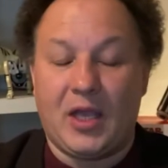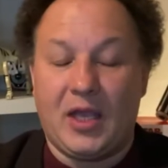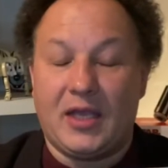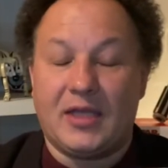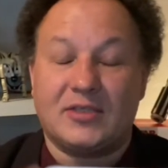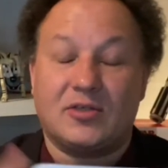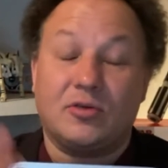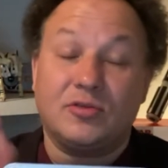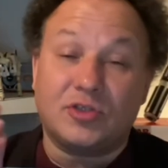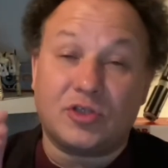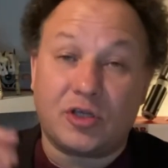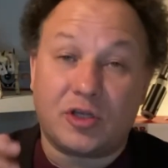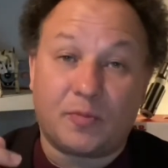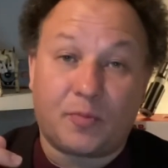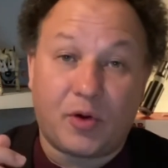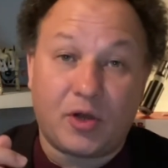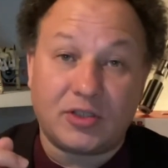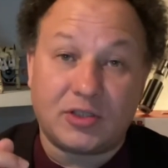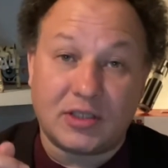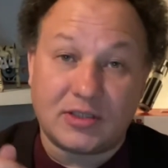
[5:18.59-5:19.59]
It's also the
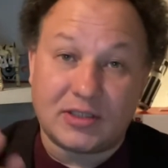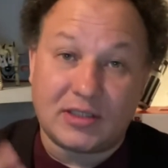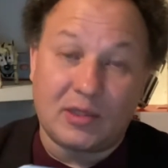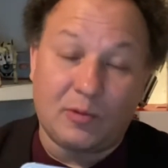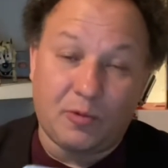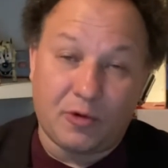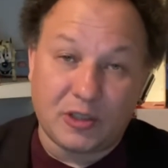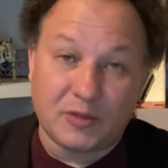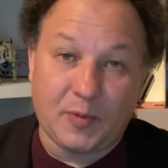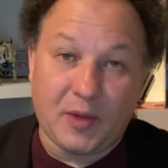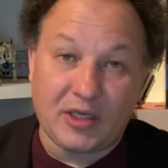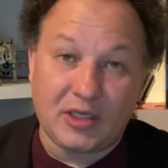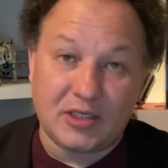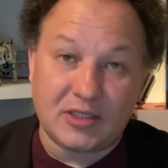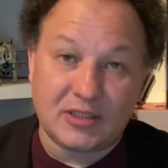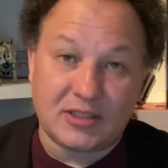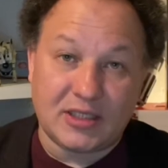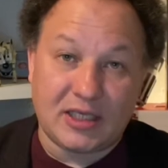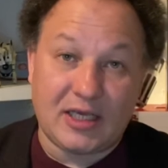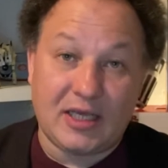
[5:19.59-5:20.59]
processor that we're expecting to
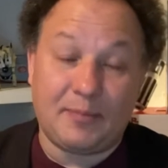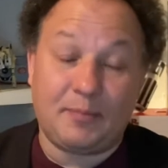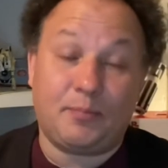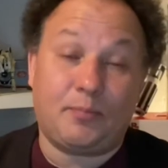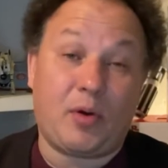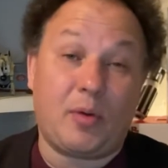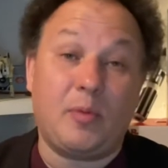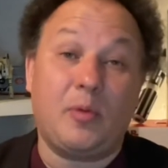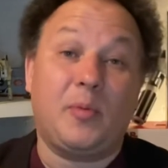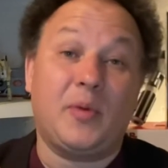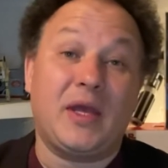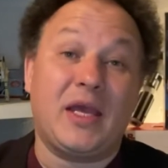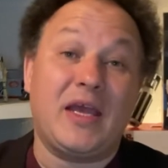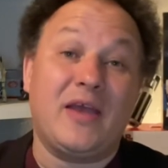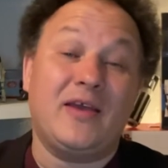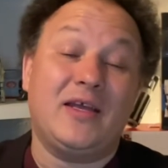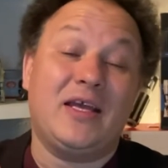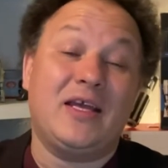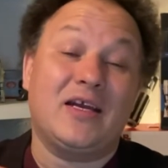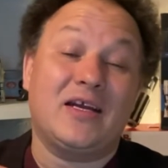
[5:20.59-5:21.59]
see
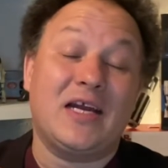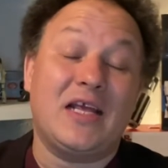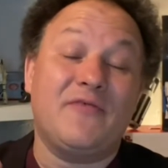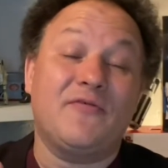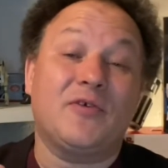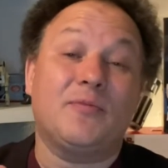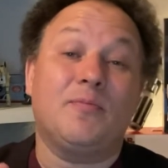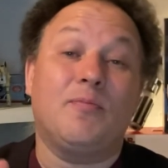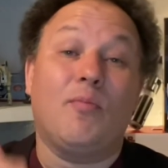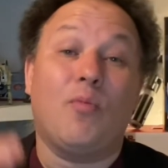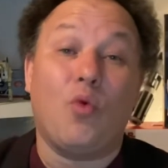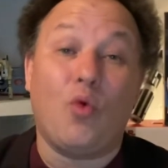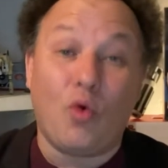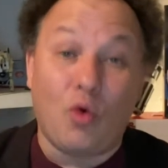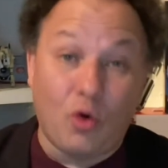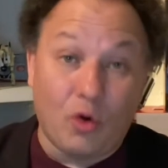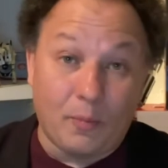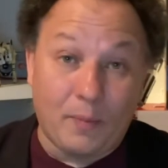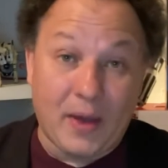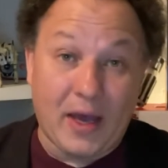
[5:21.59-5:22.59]
probably in an even
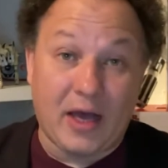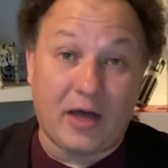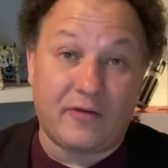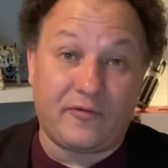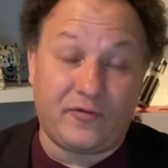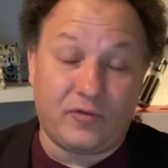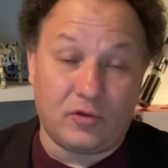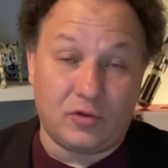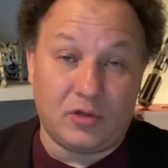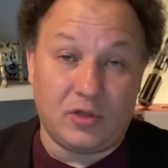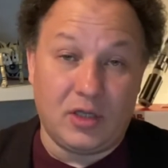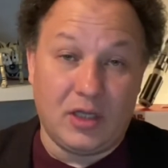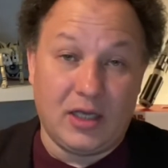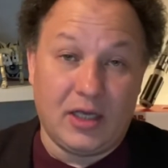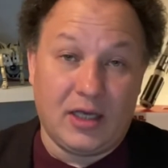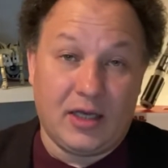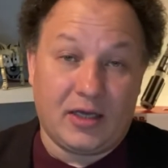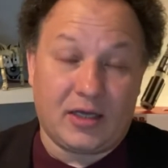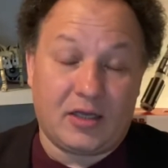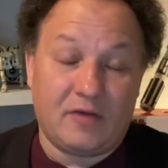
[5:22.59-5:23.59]
more powerful
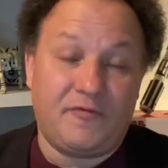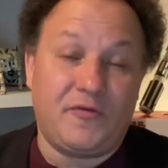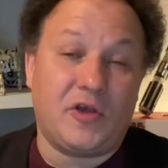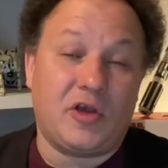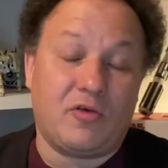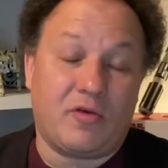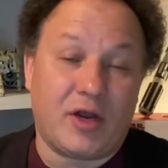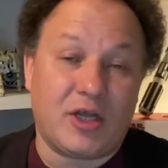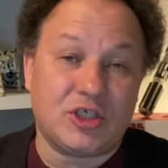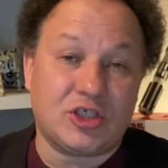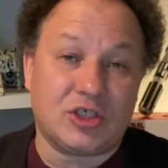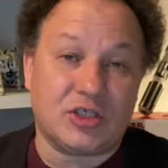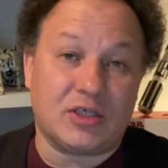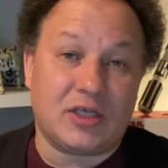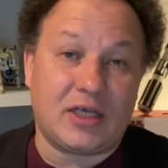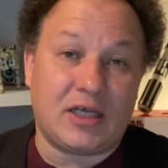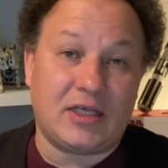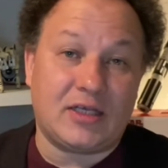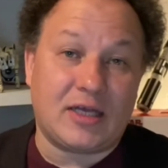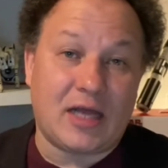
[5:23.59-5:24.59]
configuration
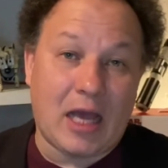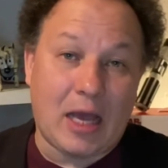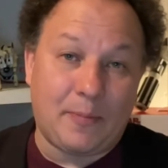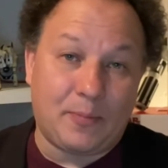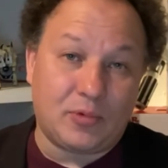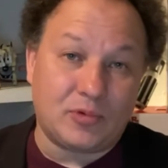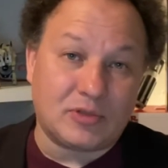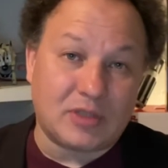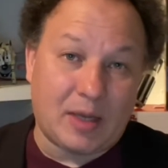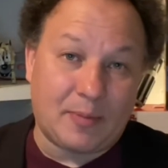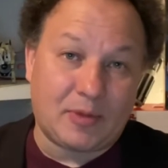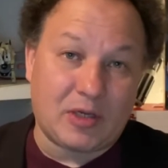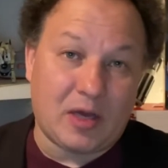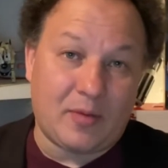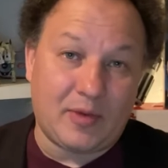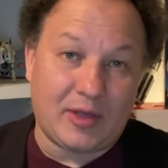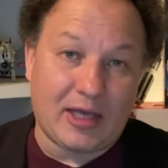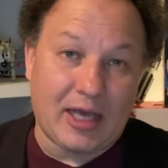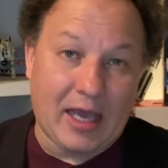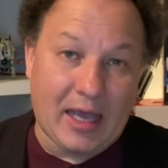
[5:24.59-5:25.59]
in Apple's
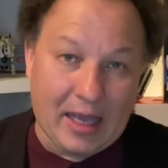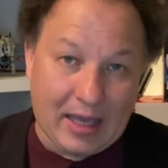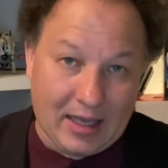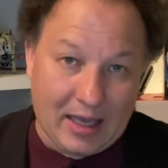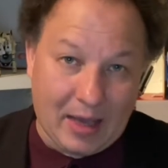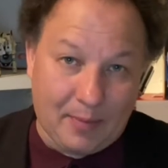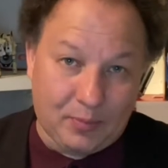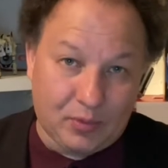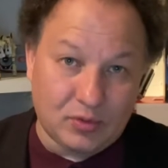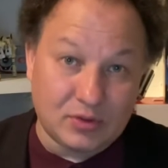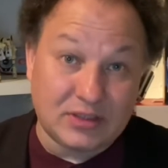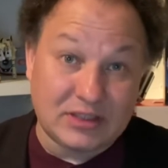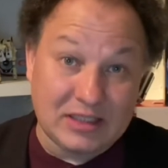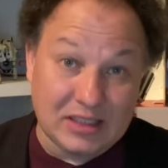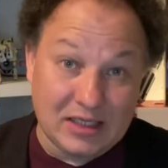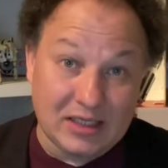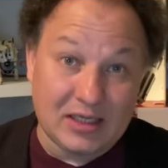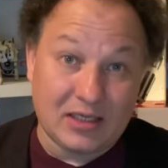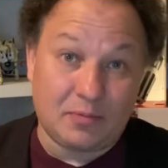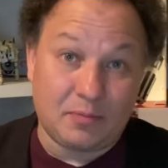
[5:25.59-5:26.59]
upcoming Apple
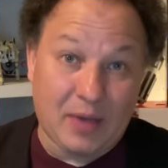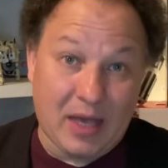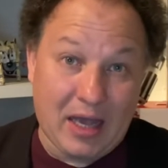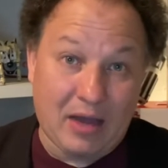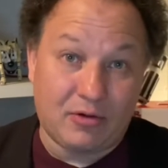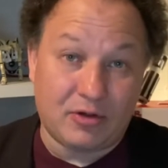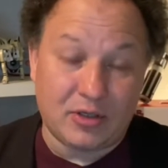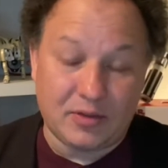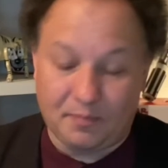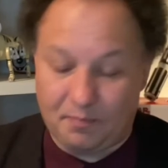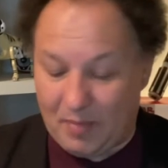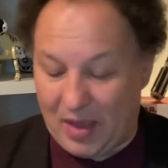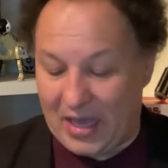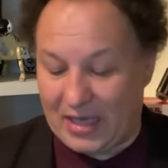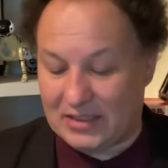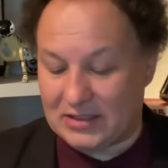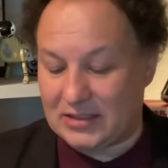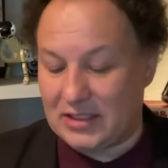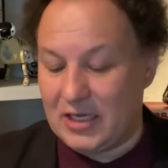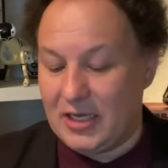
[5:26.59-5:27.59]
Silicon powered
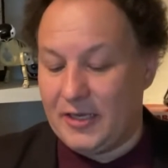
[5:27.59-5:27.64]
Macs.